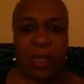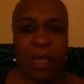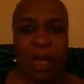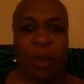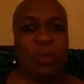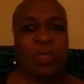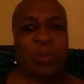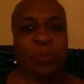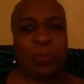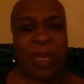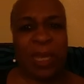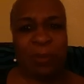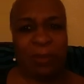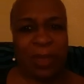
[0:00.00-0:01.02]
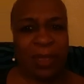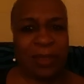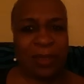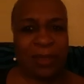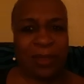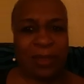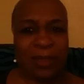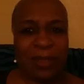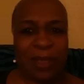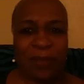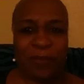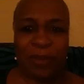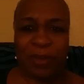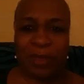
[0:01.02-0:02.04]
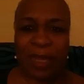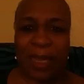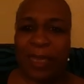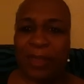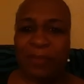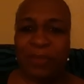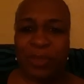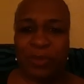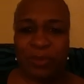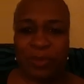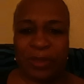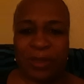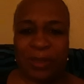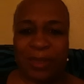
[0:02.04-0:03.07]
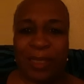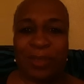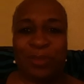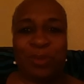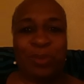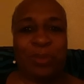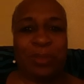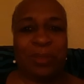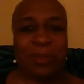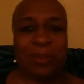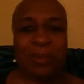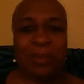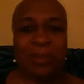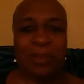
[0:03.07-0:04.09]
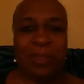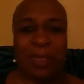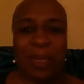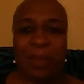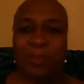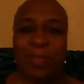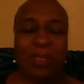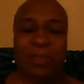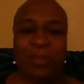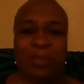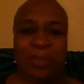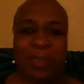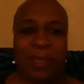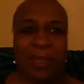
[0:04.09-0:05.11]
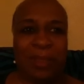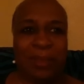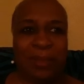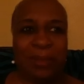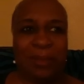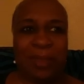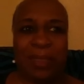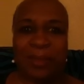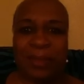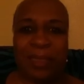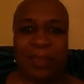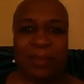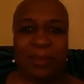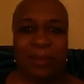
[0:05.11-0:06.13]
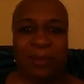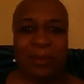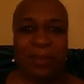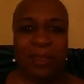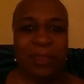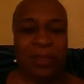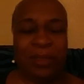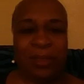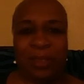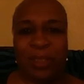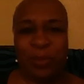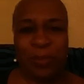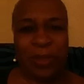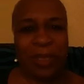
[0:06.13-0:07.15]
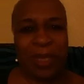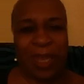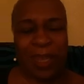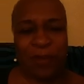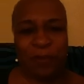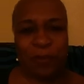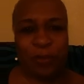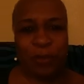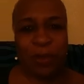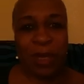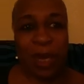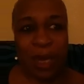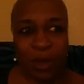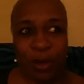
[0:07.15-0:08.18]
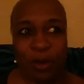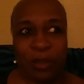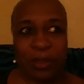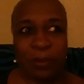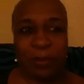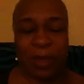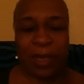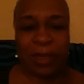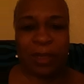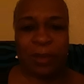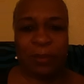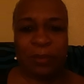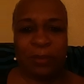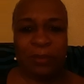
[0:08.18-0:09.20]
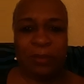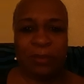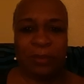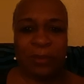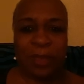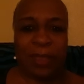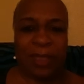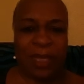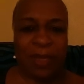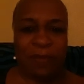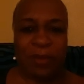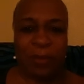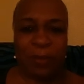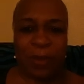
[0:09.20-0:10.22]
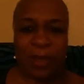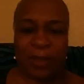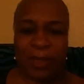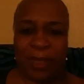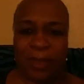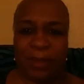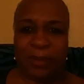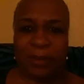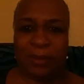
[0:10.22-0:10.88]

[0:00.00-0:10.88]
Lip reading: It was bad medicine. And I found I ain't even use it. And I told her, I'm not using that. That's not good. You're still being hateful. I called her back up that evening about that.